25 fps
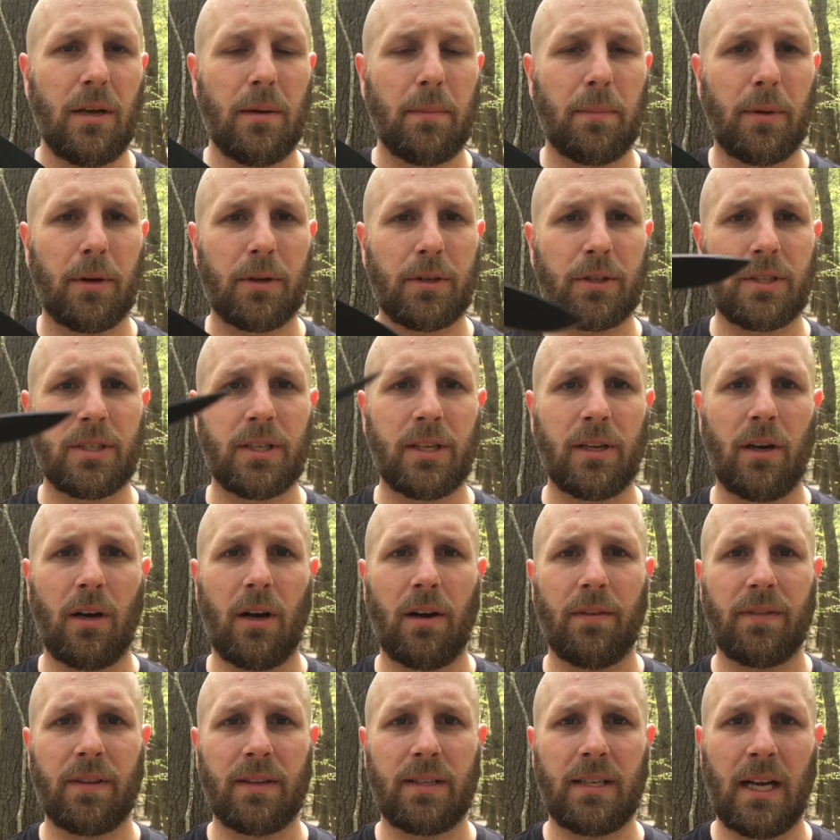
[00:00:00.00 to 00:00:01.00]
purchase it
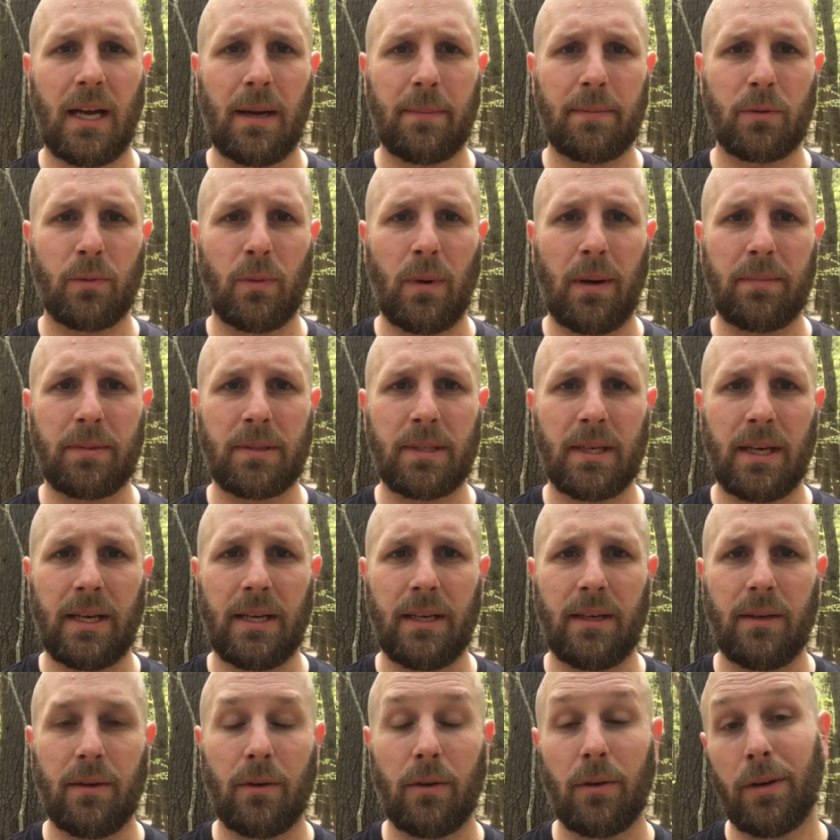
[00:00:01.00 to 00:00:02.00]
off the TOPS
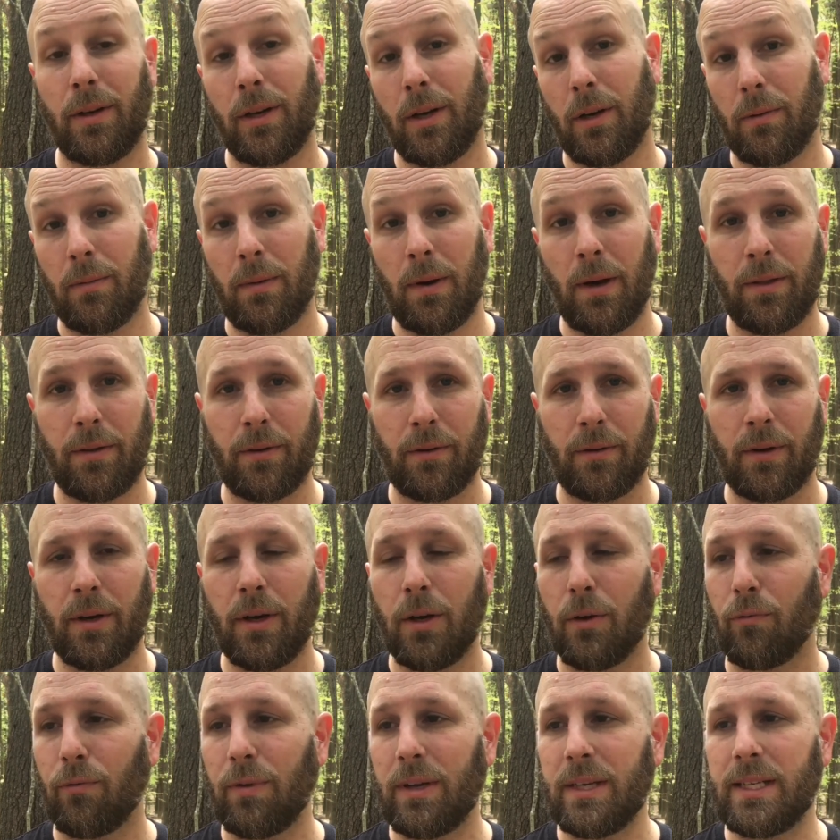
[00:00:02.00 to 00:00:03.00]
website or, you know, other
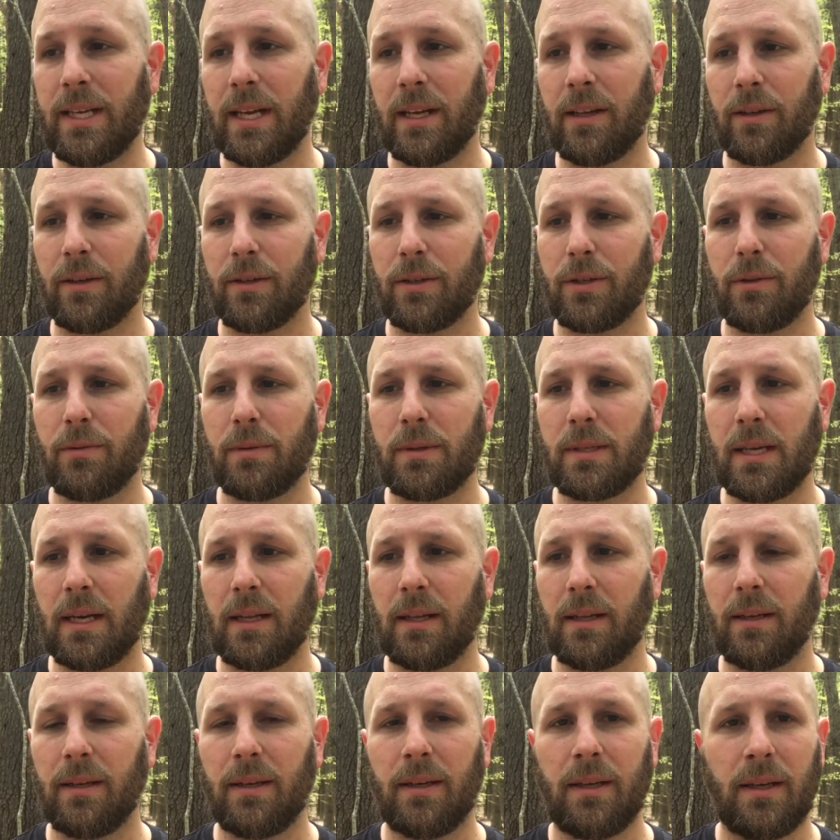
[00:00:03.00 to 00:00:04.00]
retailers who
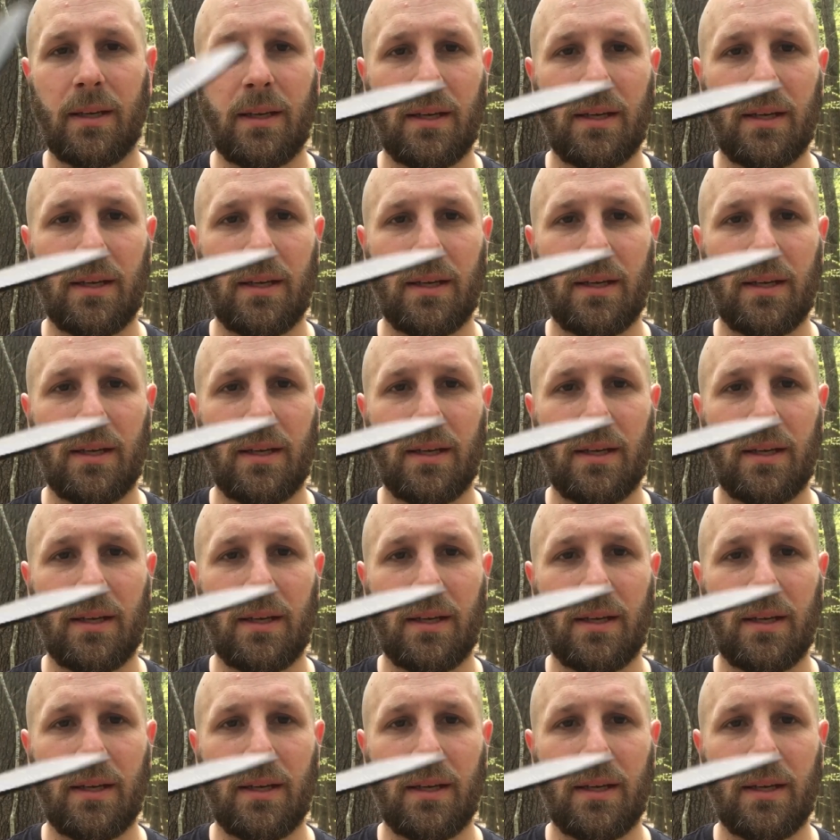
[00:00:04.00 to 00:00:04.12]
sell it.